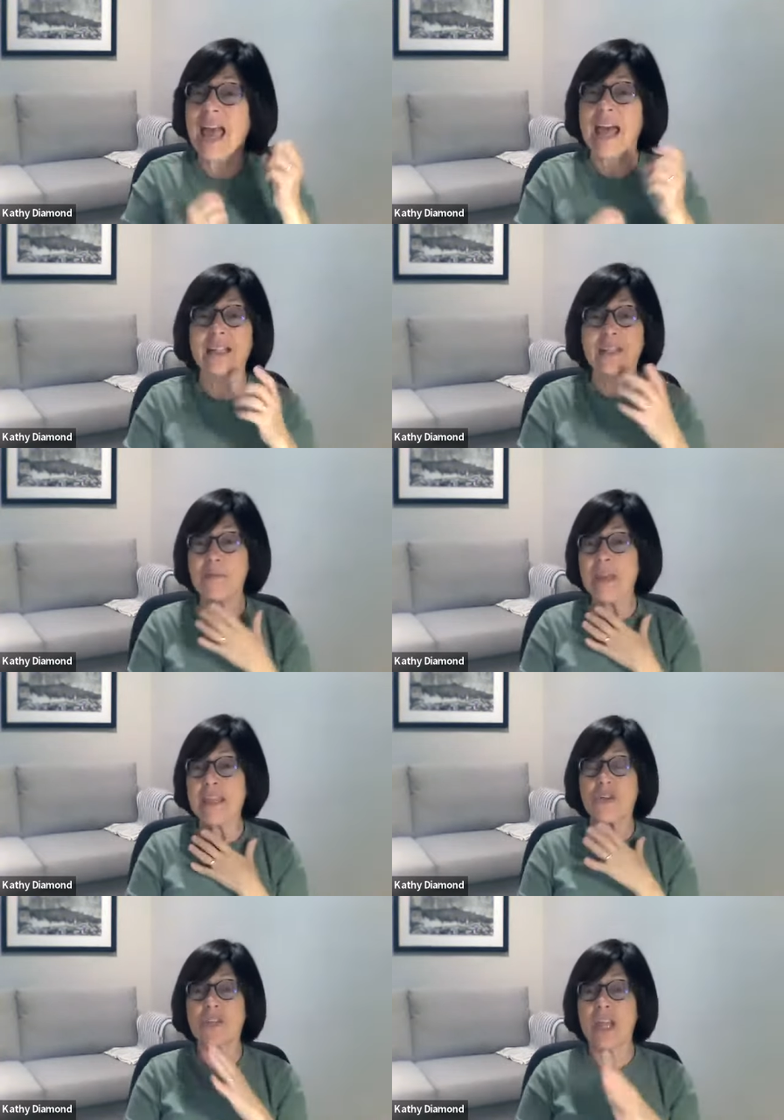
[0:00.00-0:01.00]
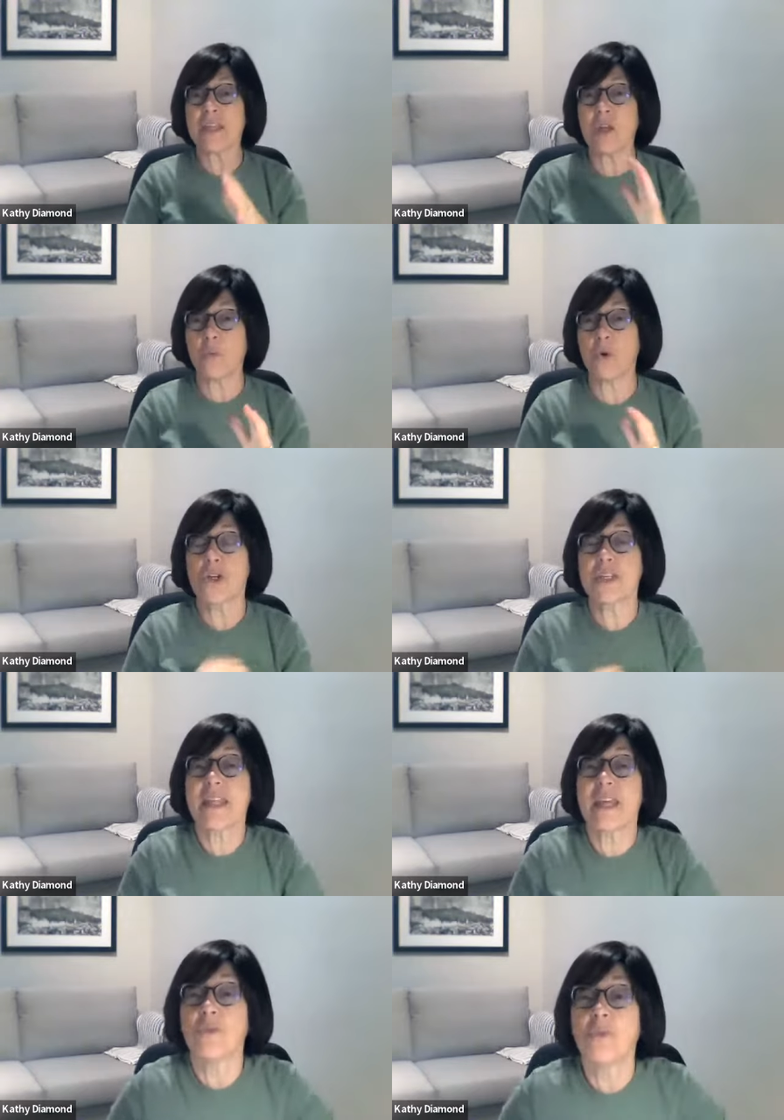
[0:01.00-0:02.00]
and to me, there's nothing worse
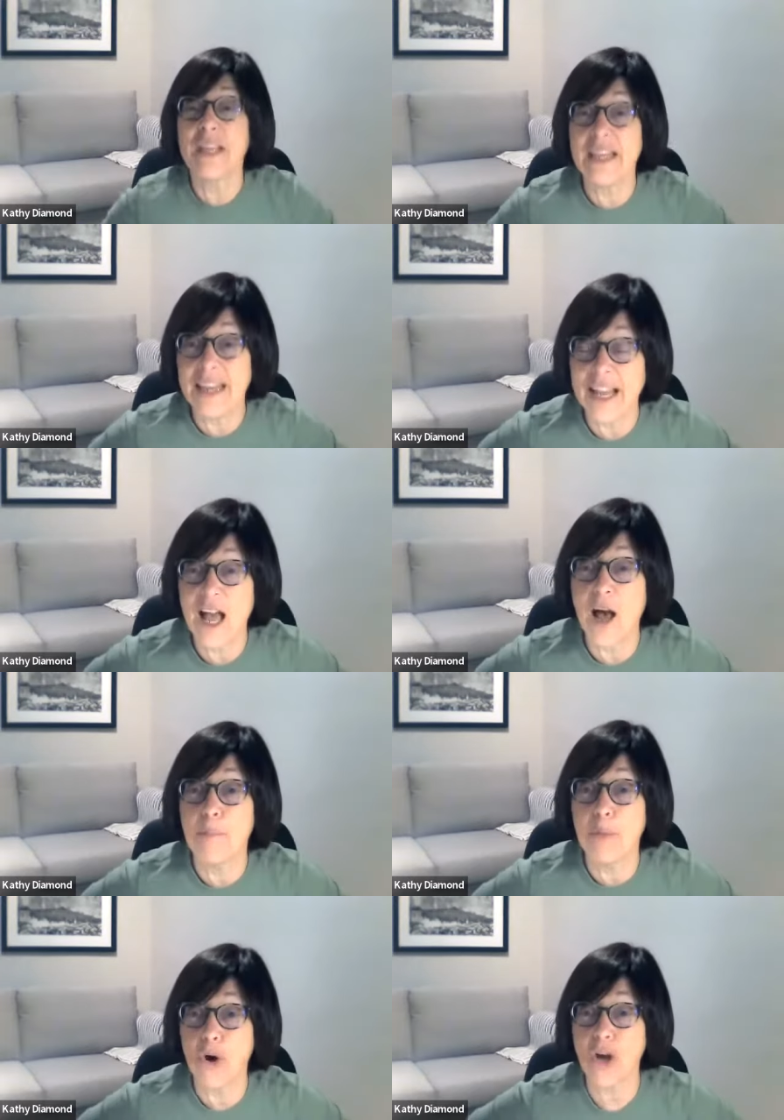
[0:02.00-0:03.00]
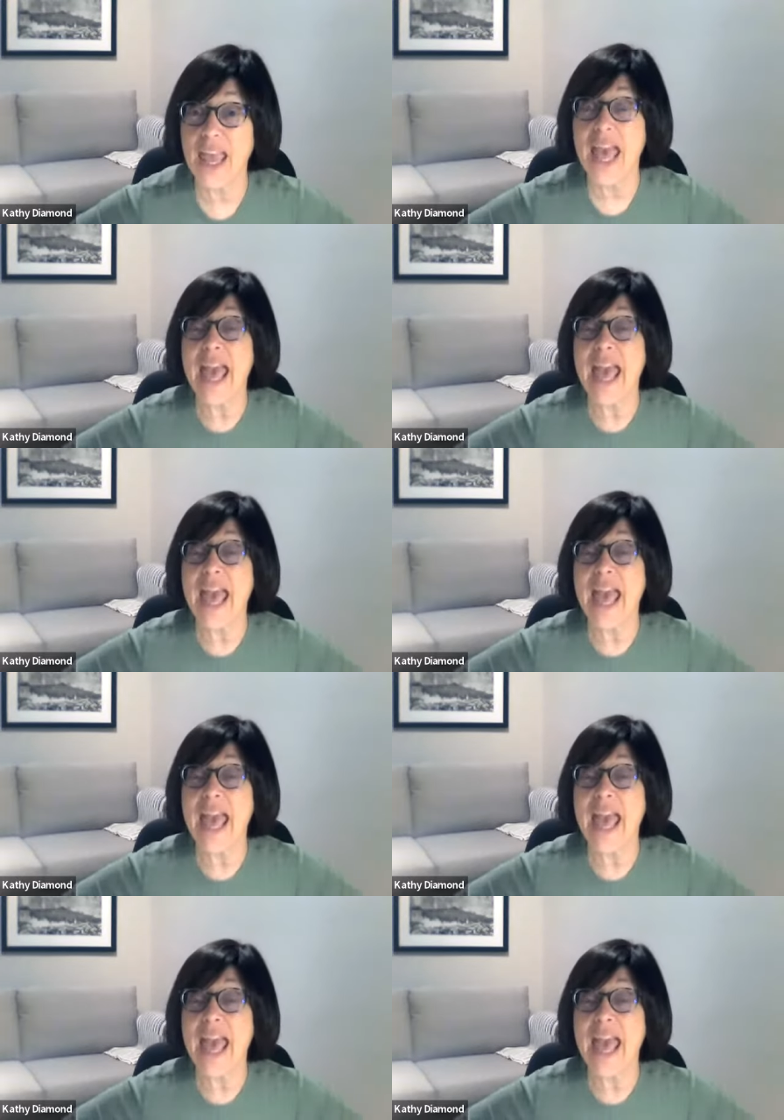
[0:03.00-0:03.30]
than reading a book